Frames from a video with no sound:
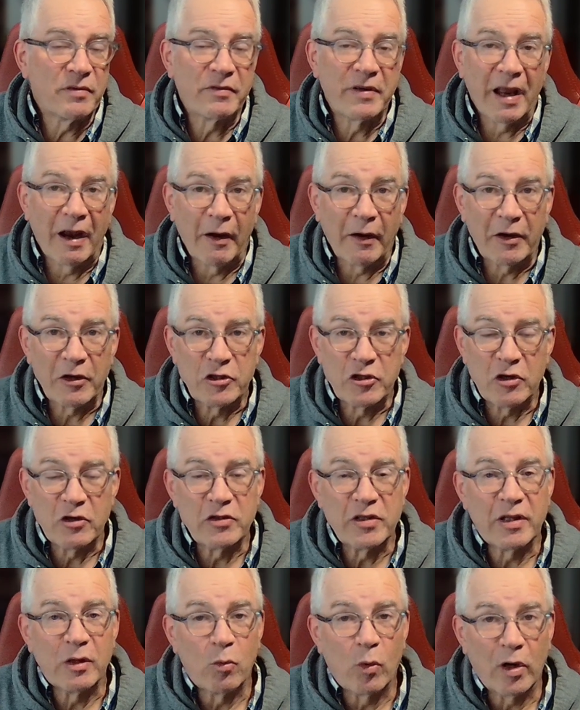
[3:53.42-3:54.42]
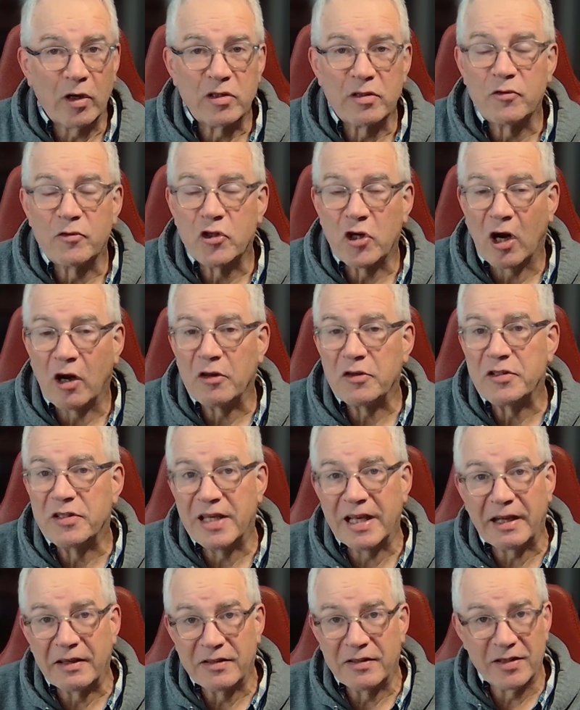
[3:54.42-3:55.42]
caricatures in the works of Charles
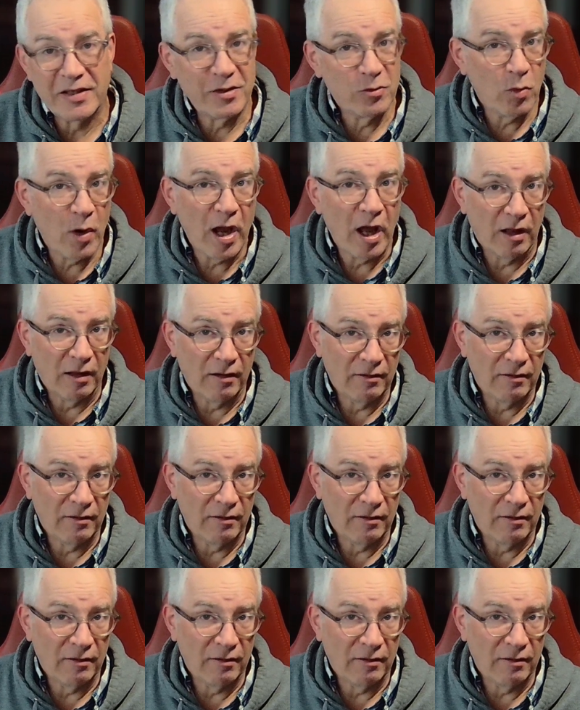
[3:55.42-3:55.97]
Dickens as well,